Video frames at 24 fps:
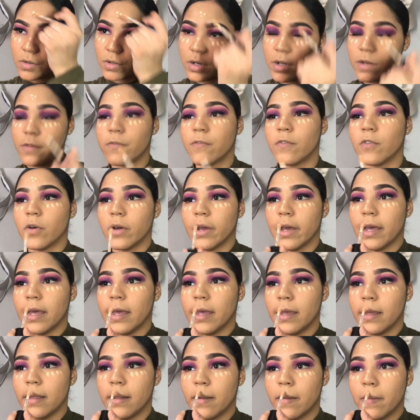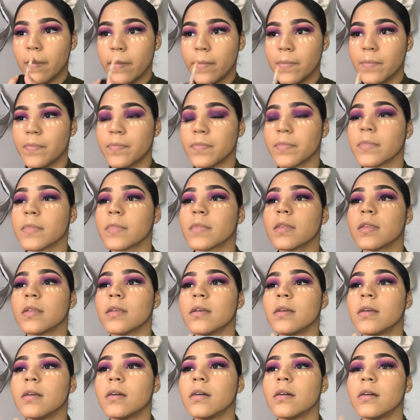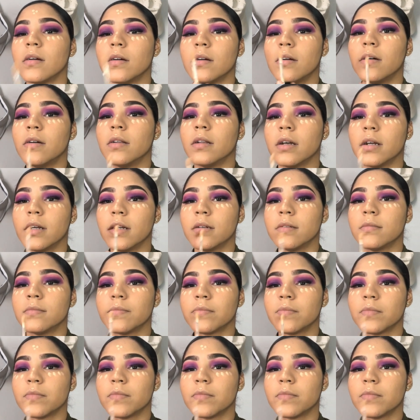on our forehead, on our